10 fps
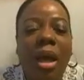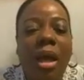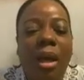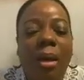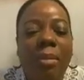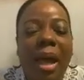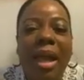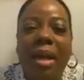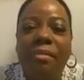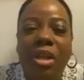
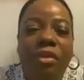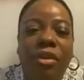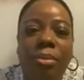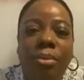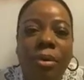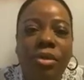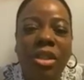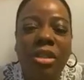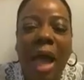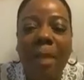I have different approaches.